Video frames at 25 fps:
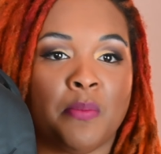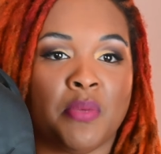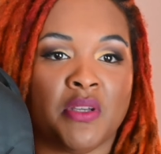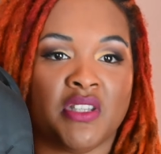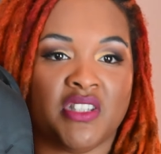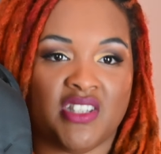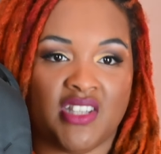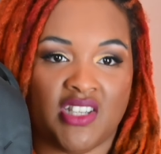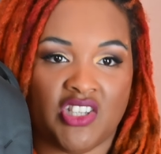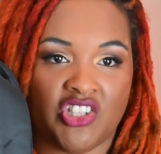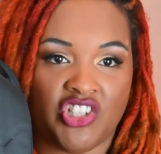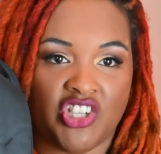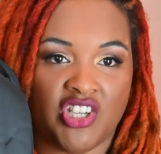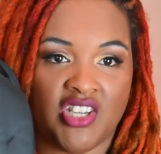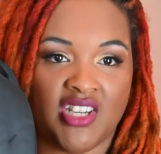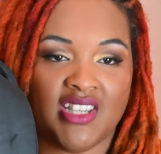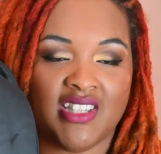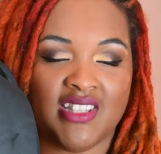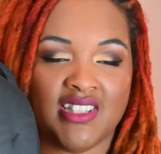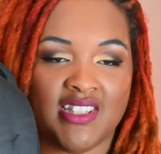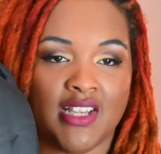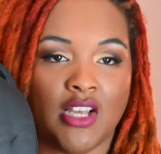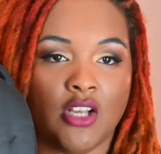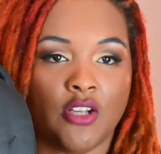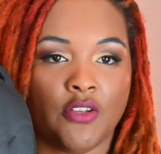position
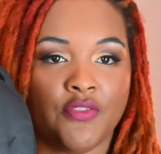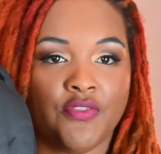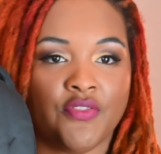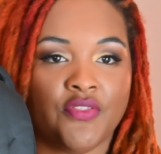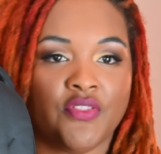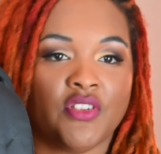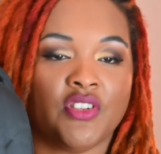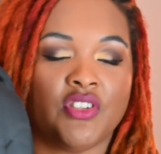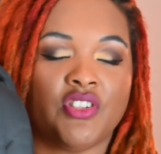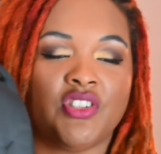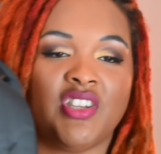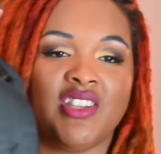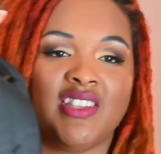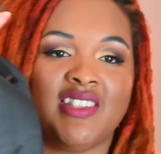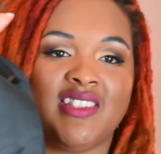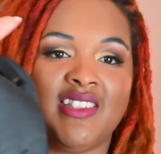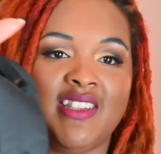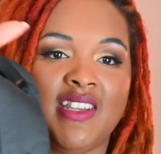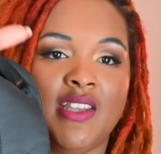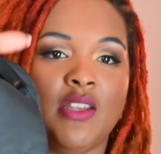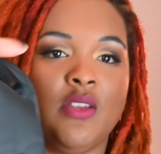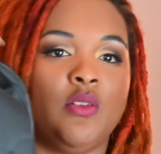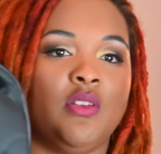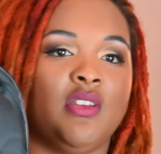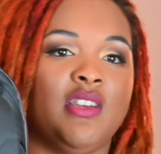itself to
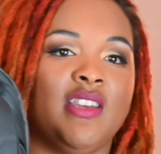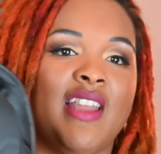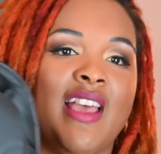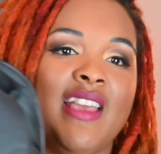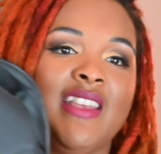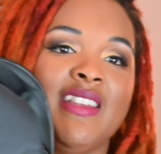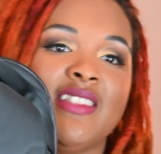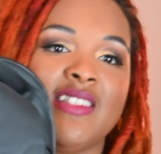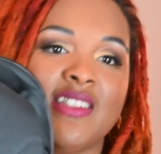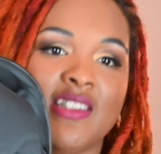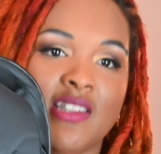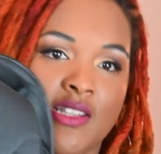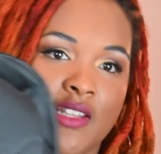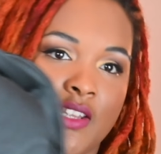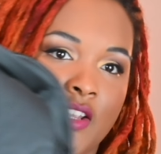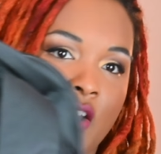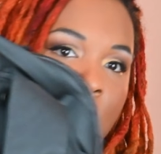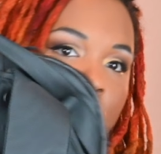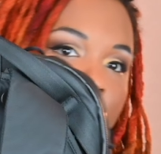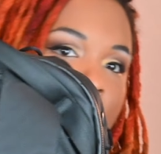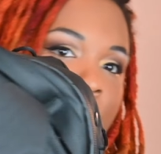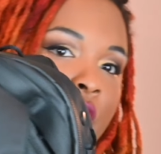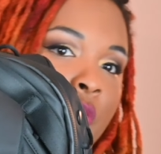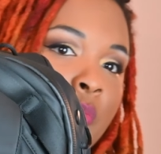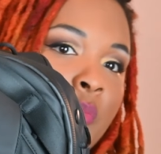sit nicely on your